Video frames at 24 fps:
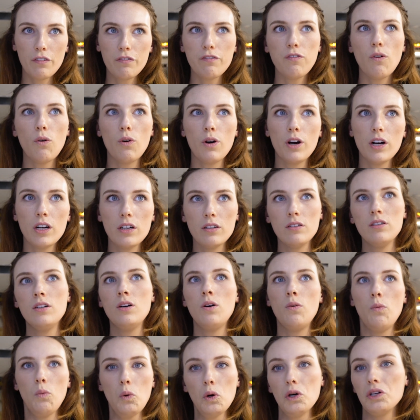
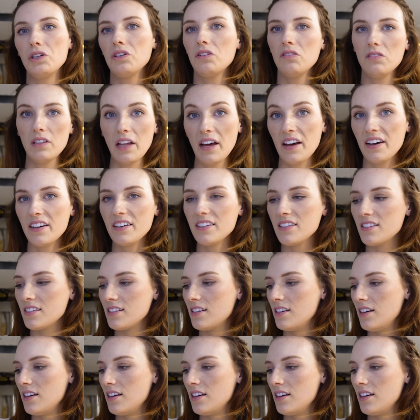four wood legs.